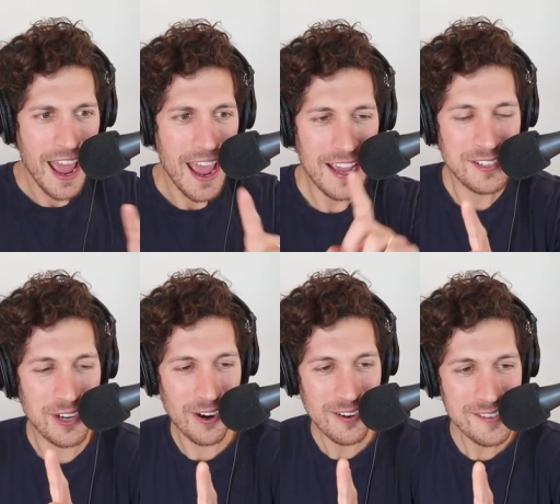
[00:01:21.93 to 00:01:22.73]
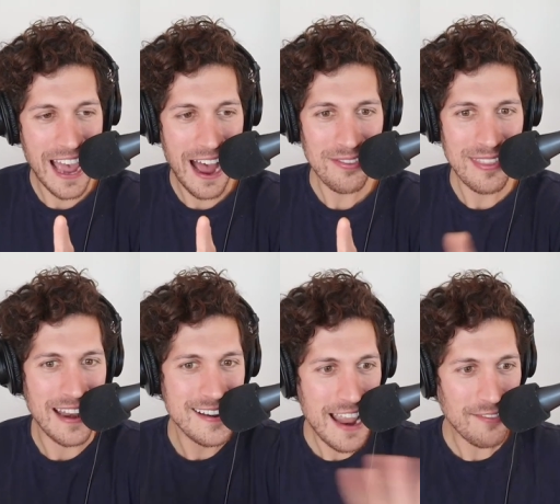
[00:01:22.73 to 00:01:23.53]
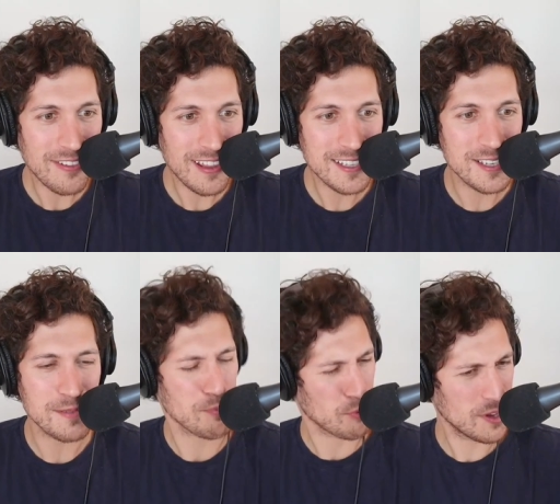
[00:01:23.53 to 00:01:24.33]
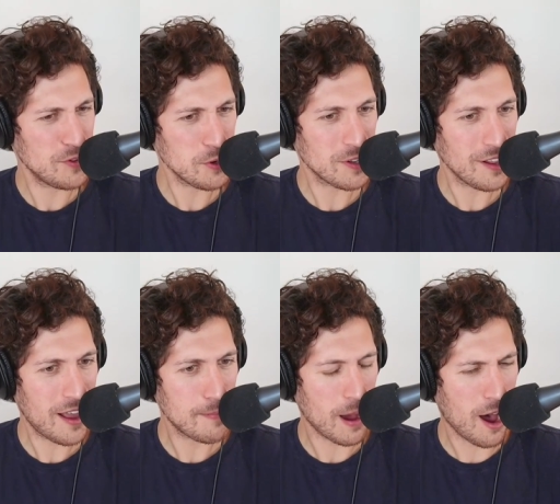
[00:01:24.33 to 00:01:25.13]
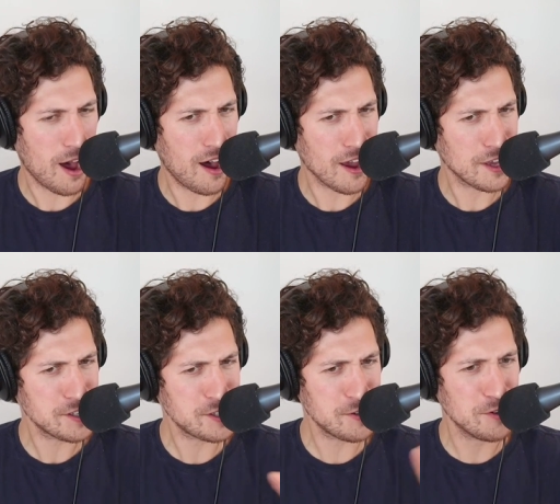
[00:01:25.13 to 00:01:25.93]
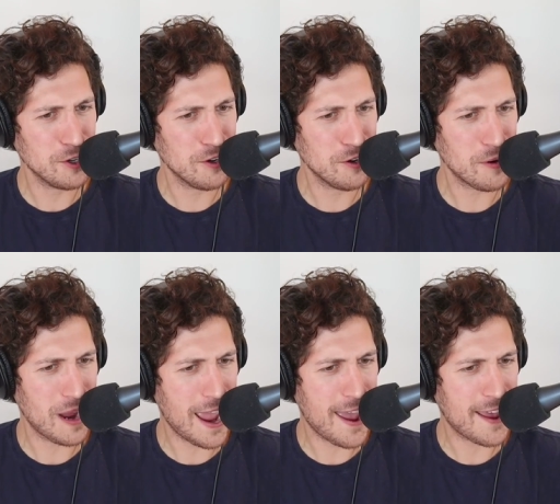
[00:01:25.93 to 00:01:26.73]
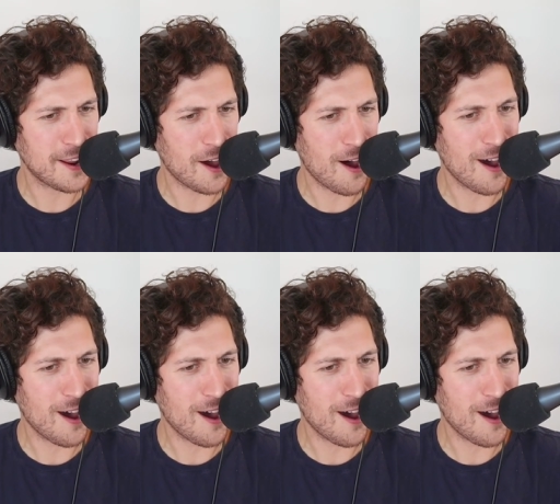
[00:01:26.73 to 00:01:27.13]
It turns out that Netflix's Preview Club uh, isn't new and uh,